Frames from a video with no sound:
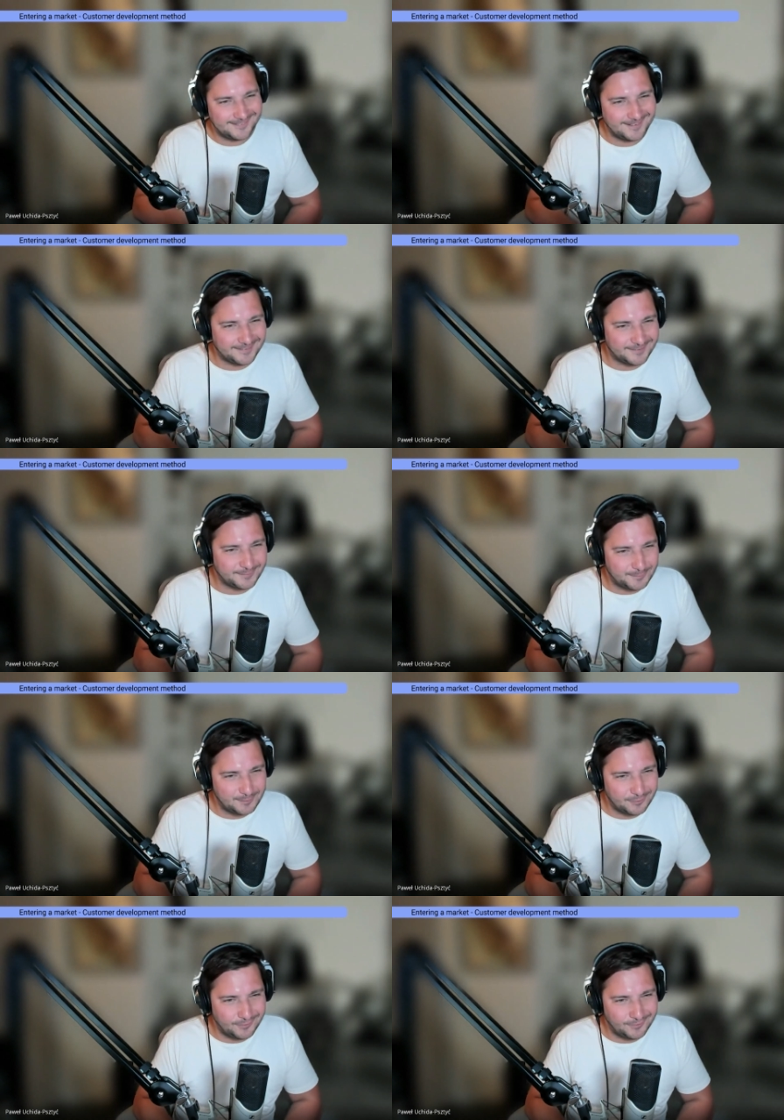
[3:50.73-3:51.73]
Are there
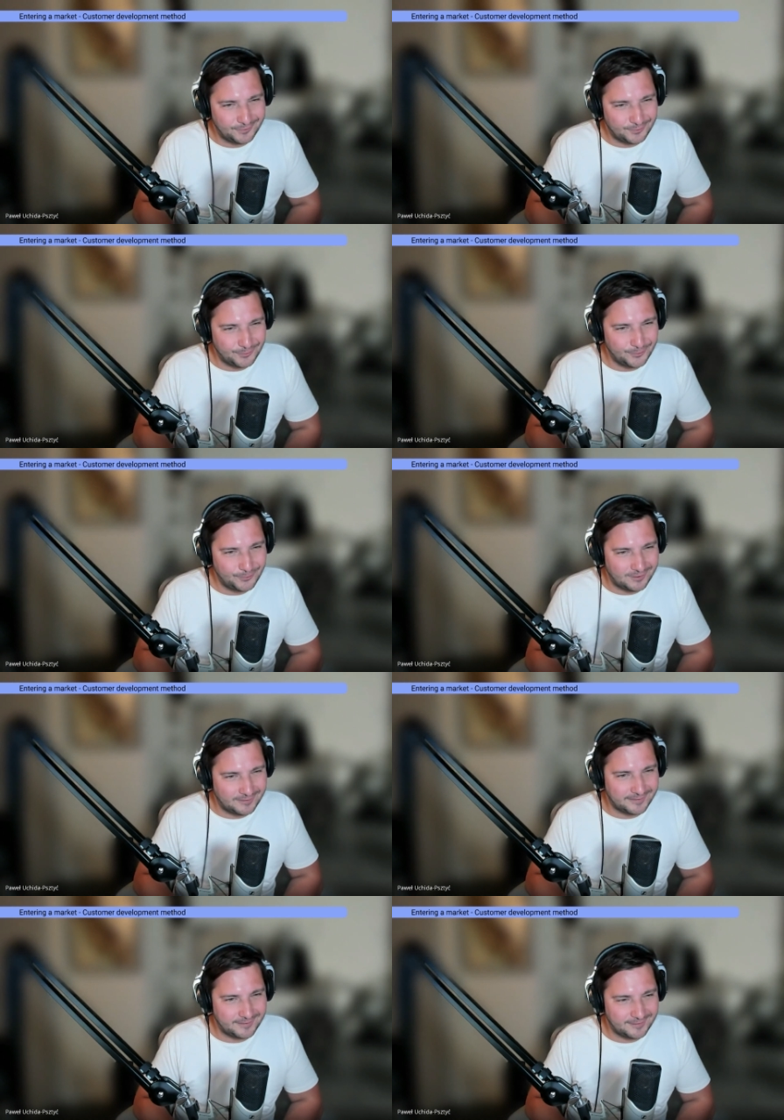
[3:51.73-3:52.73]
people who
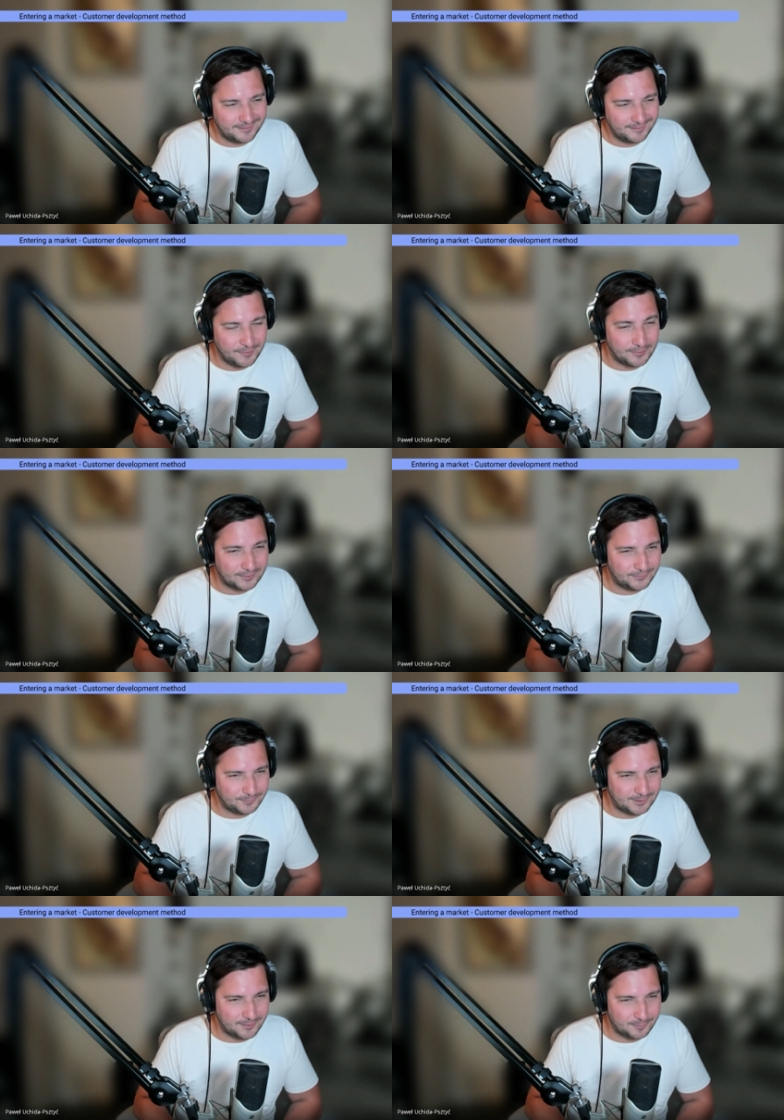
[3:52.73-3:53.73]
are going to
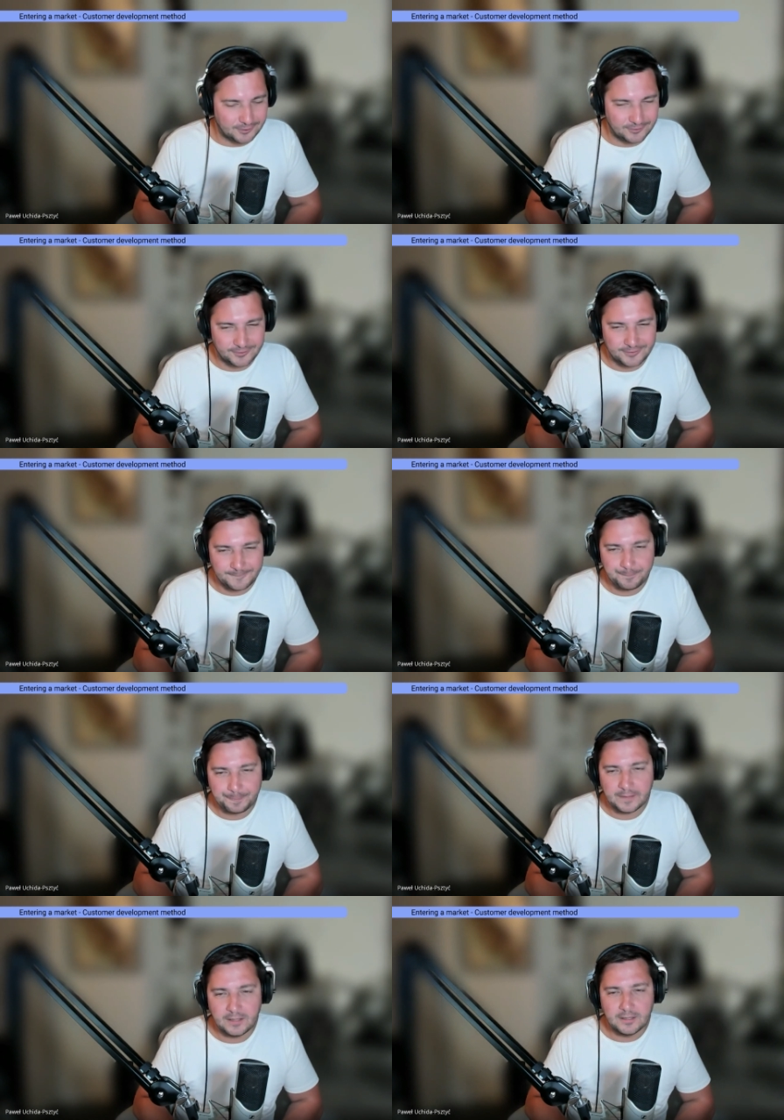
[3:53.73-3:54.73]
buy your product?
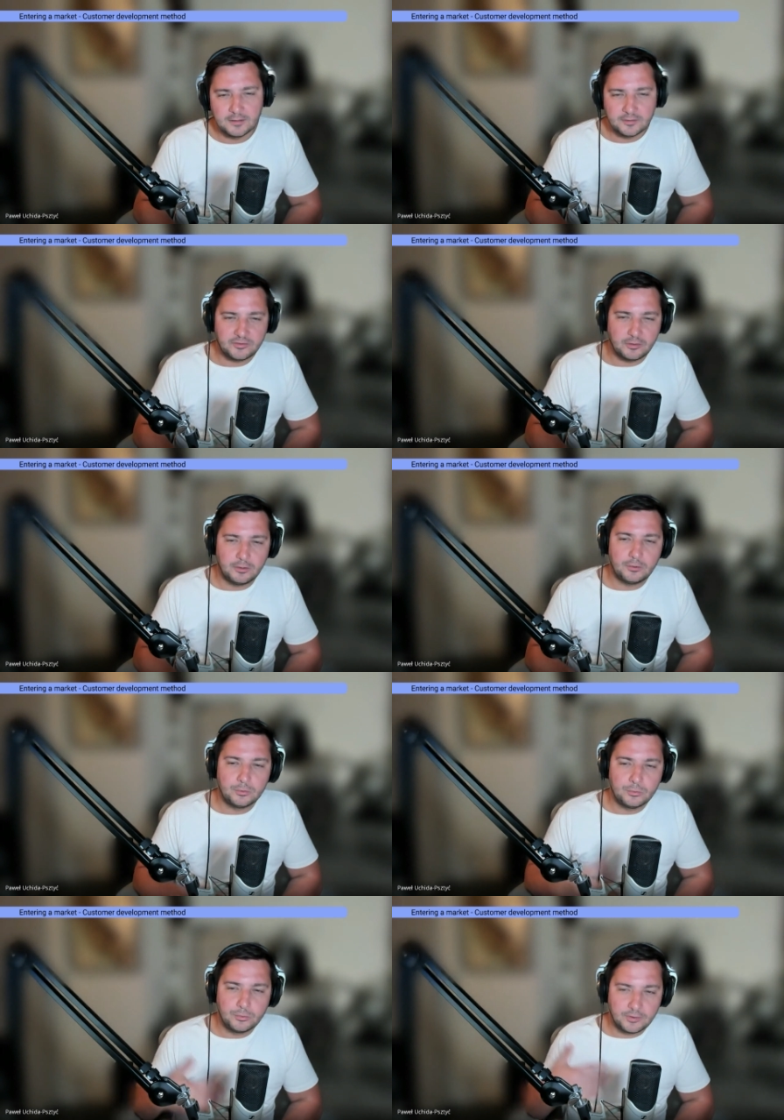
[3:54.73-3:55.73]

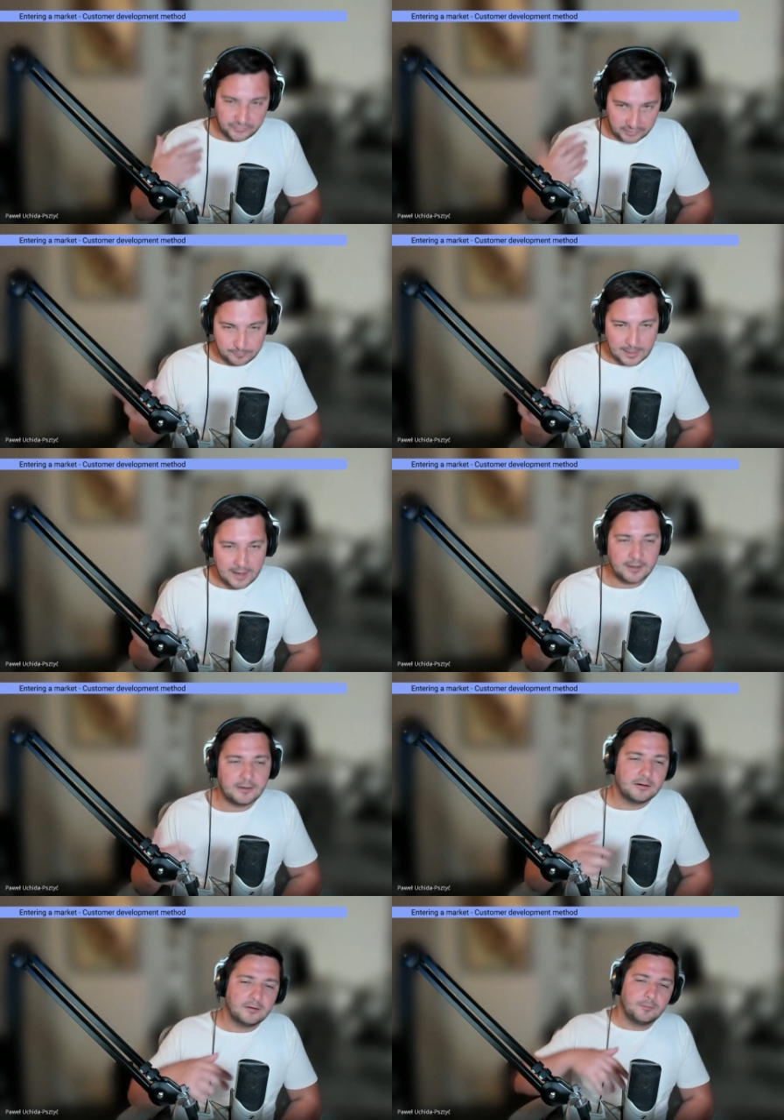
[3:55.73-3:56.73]
So Steve
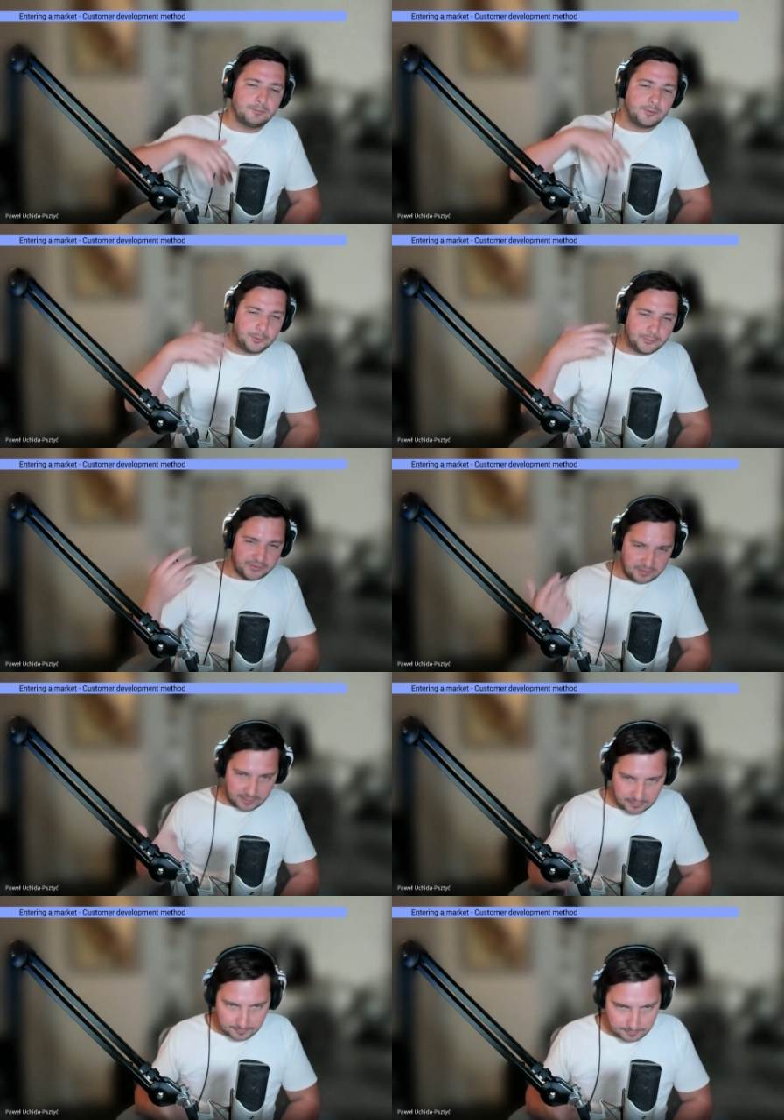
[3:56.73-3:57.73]
Blank proposed
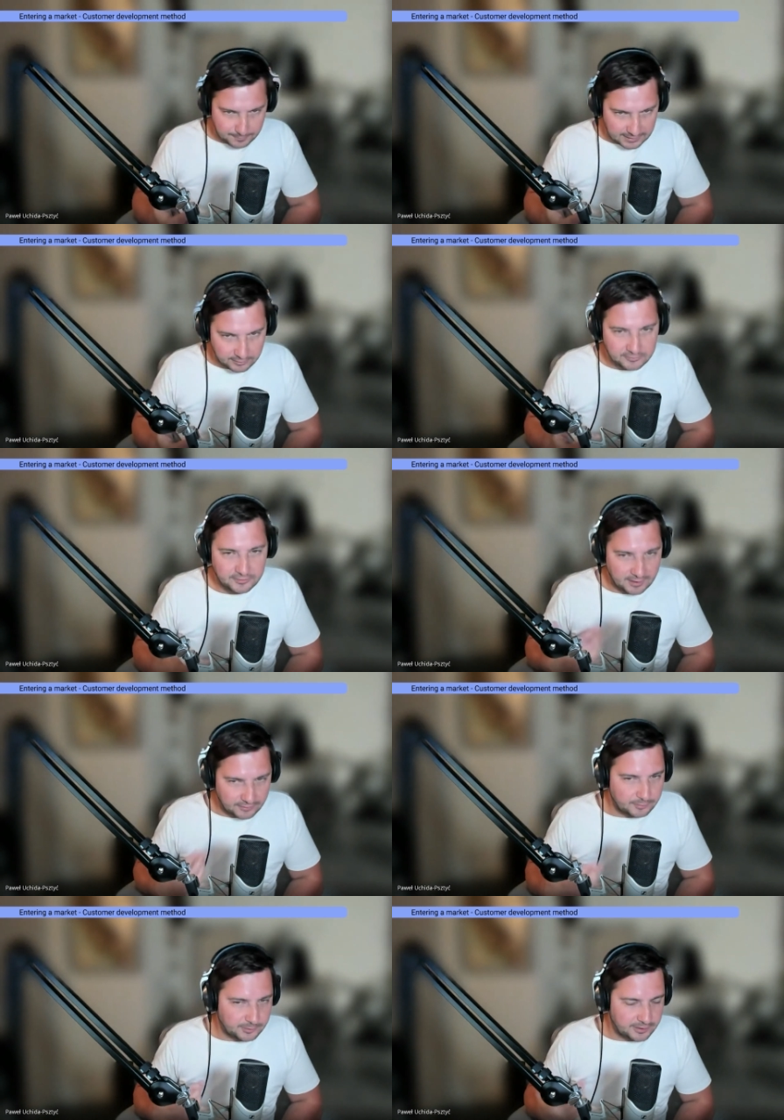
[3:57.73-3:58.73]
a method, the
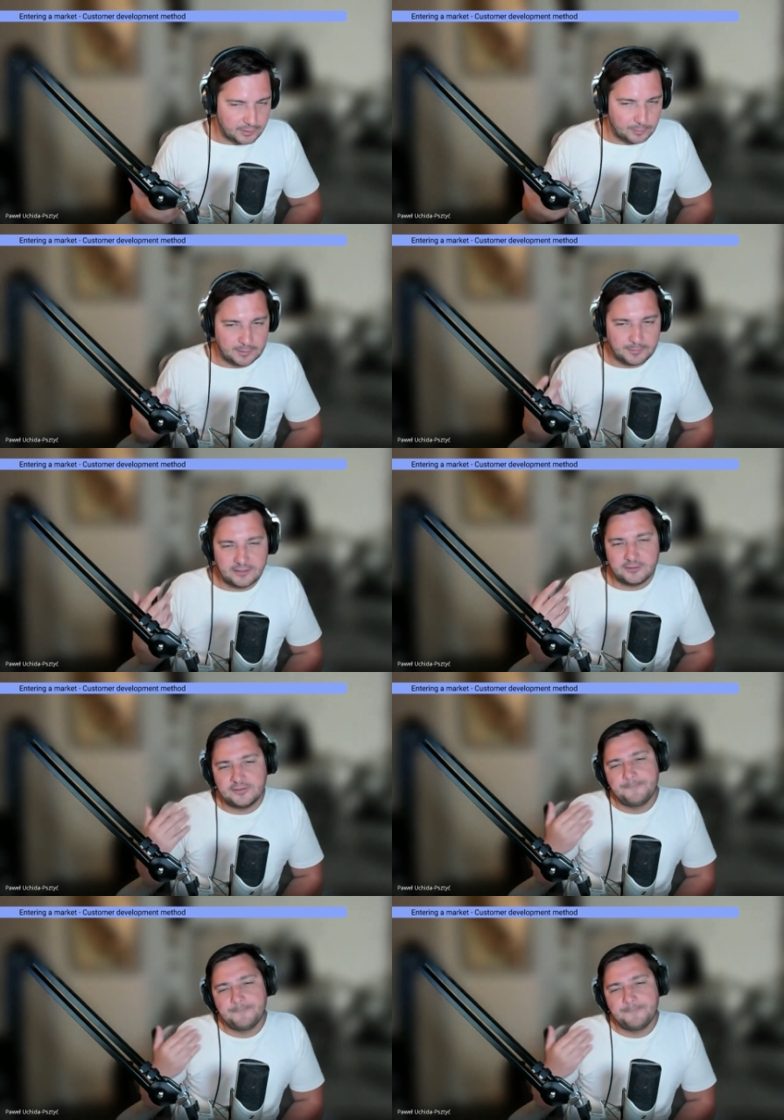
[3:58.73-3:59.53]
customer development method,